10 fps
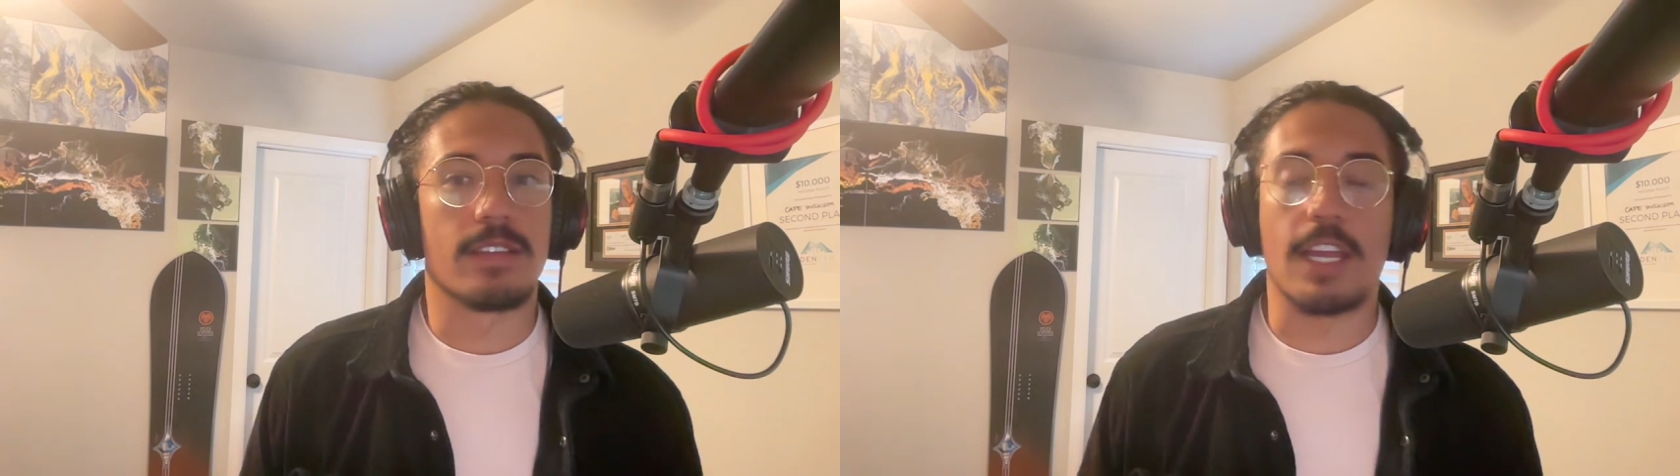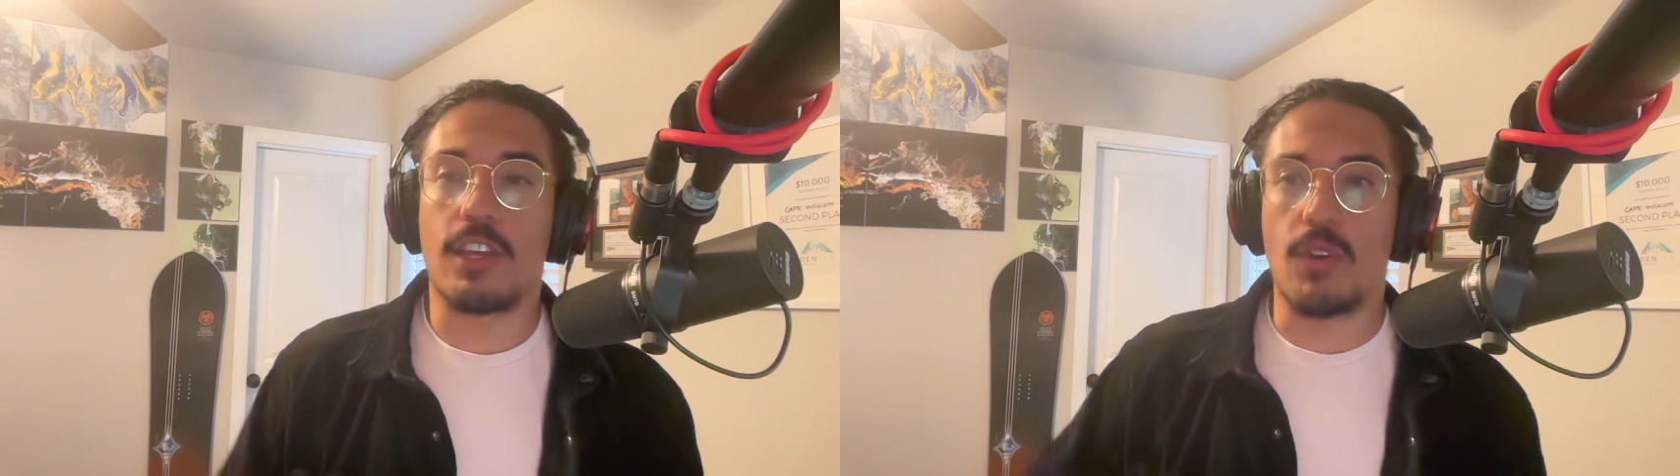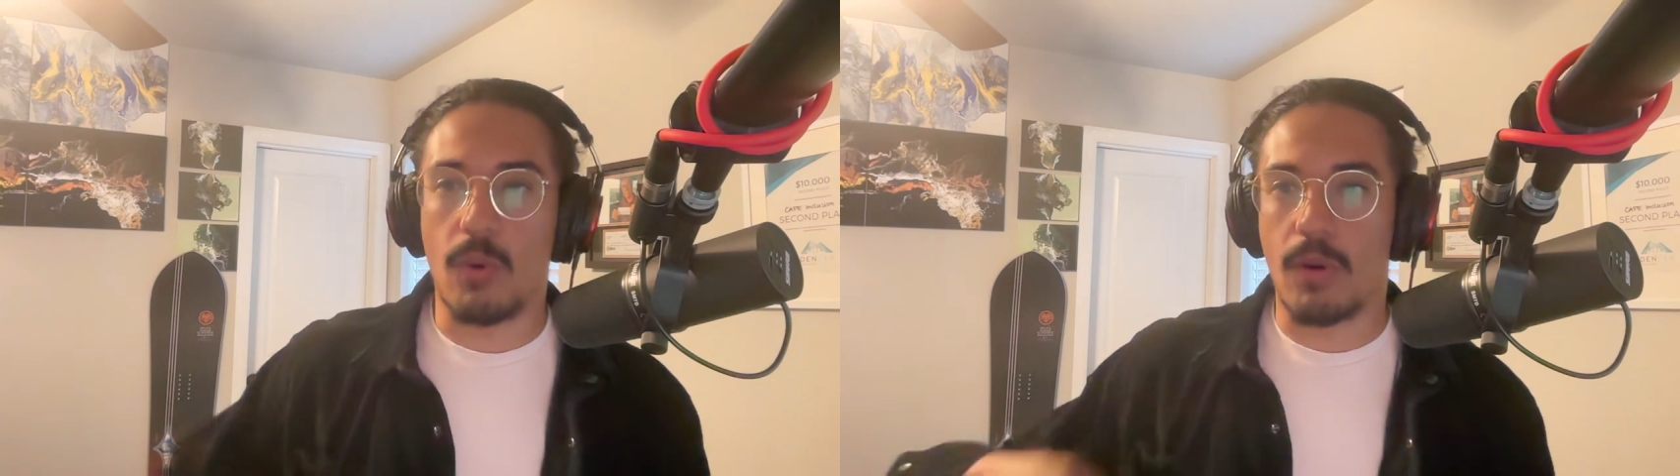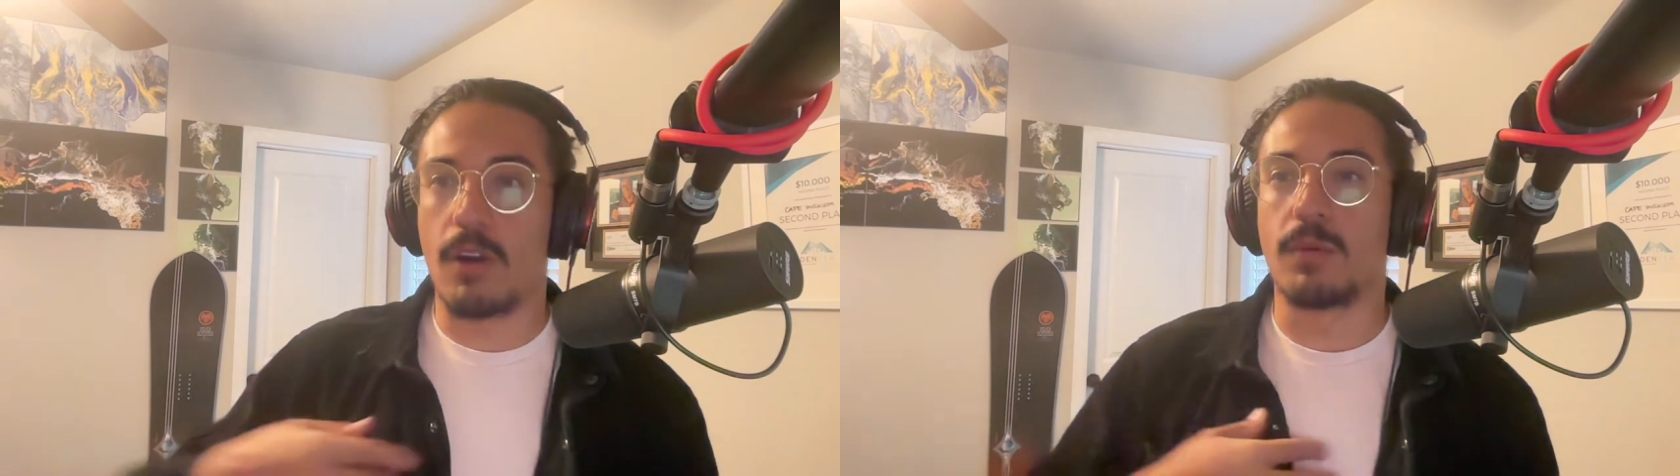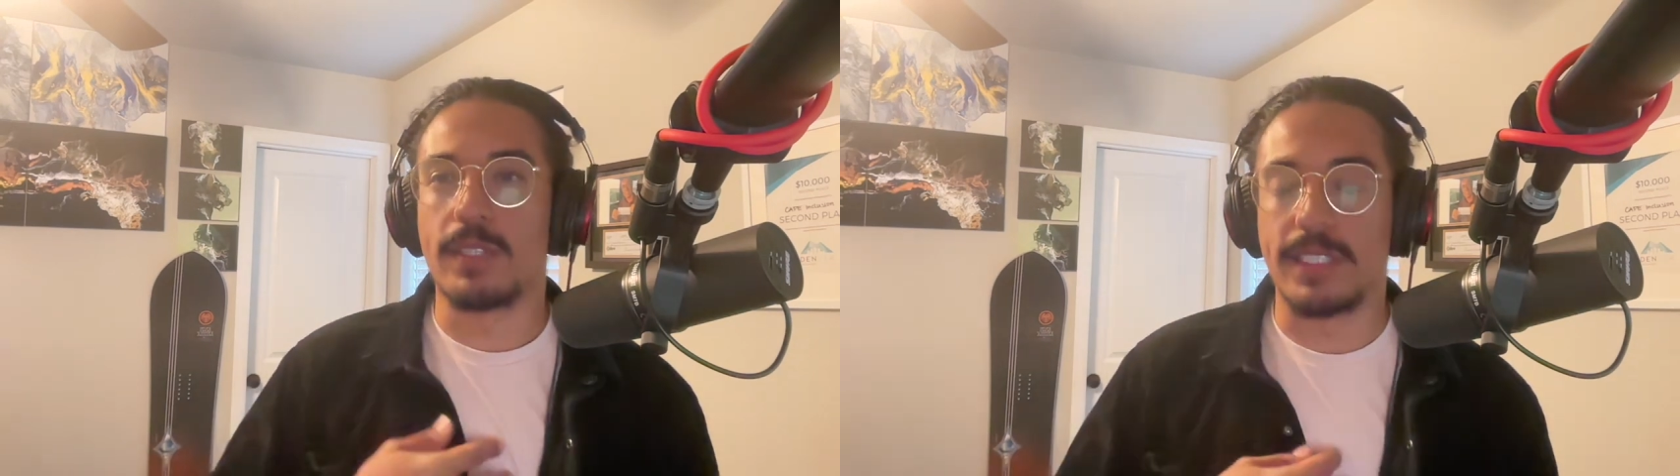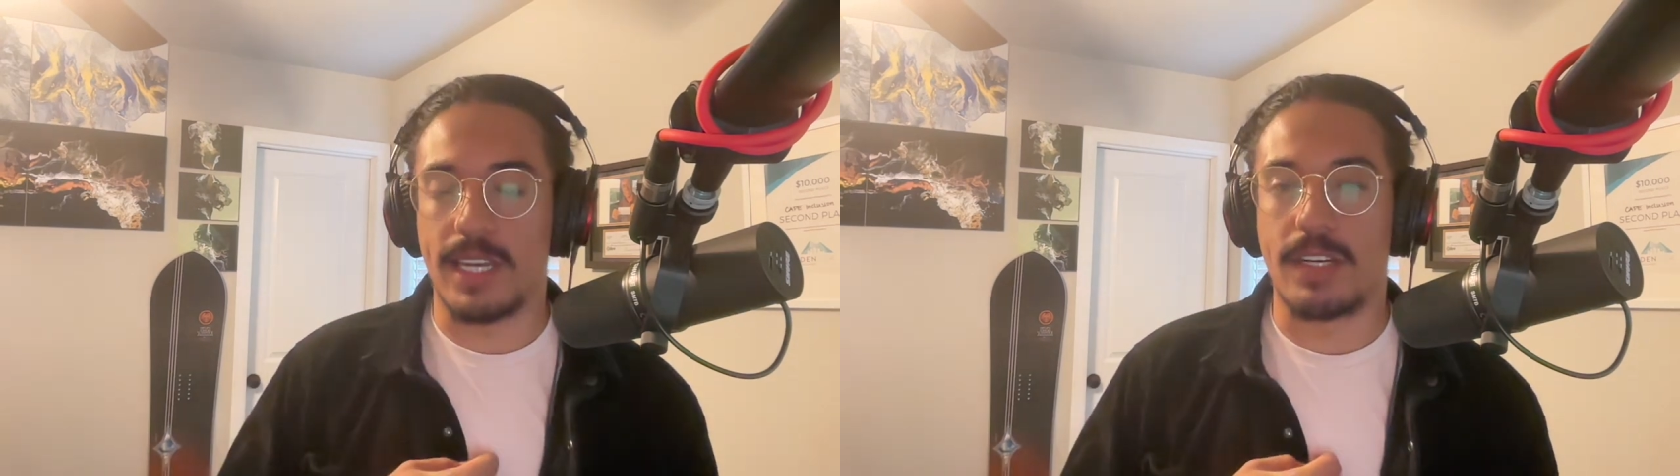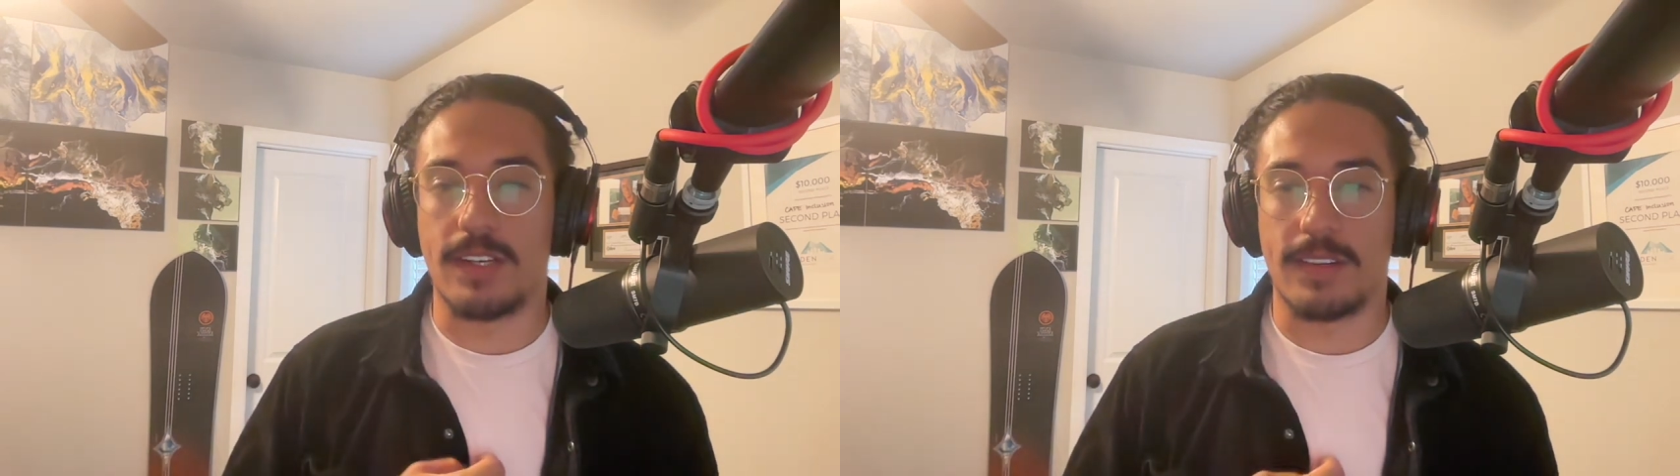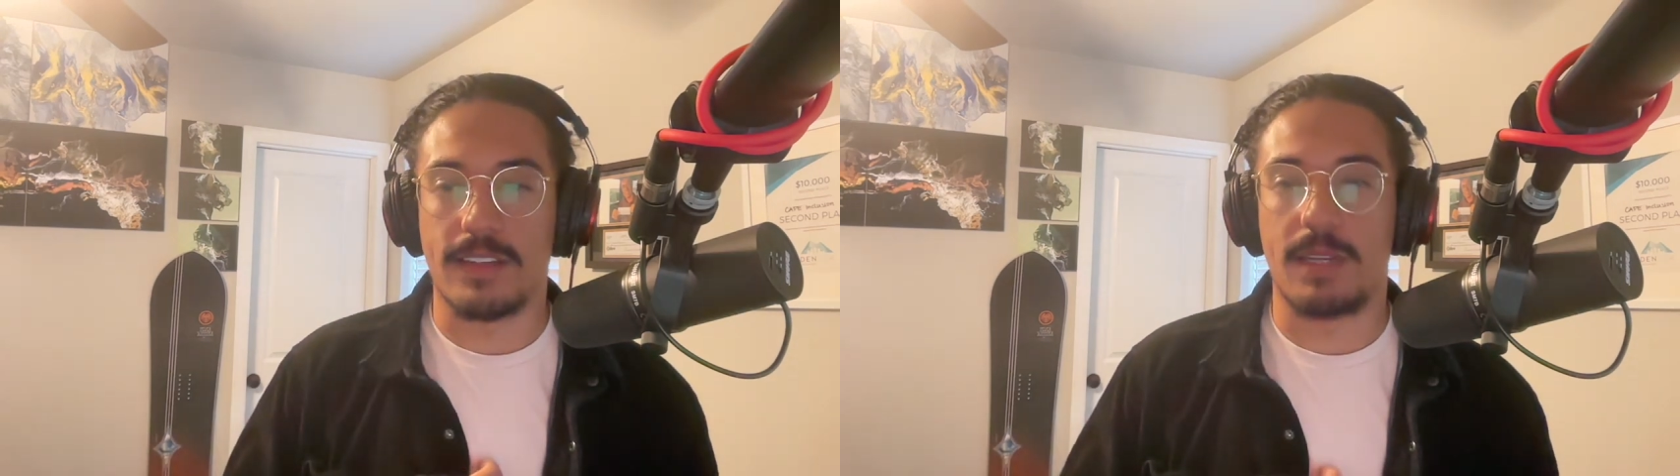like your own center